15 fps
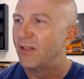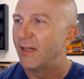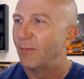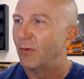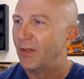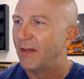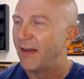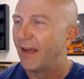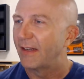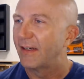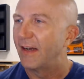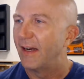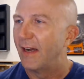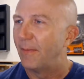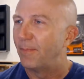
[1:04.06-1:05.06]
chamberlain
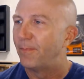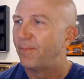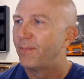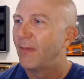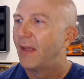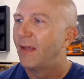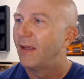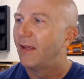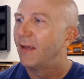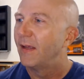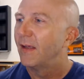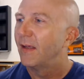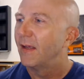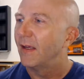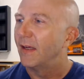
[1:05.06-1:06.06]
dot com,
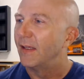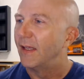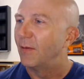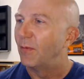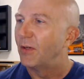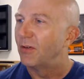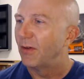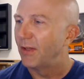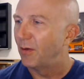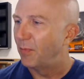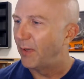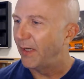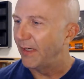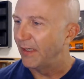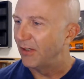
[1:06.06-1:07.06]
and then when you're on
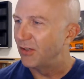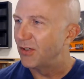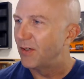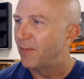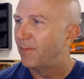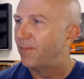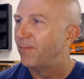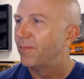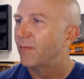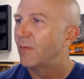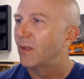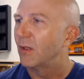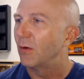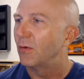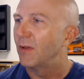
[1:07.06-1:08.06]
their page,
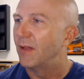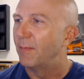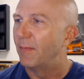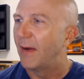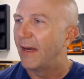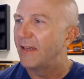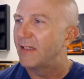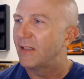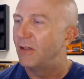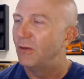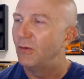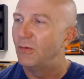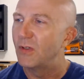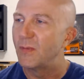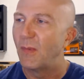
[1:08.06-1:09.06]
go to the
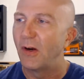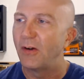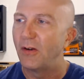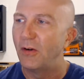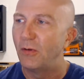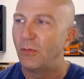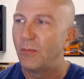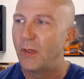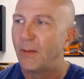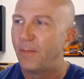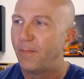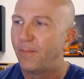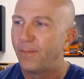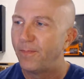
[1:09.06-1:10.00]
MyQ Smart Home,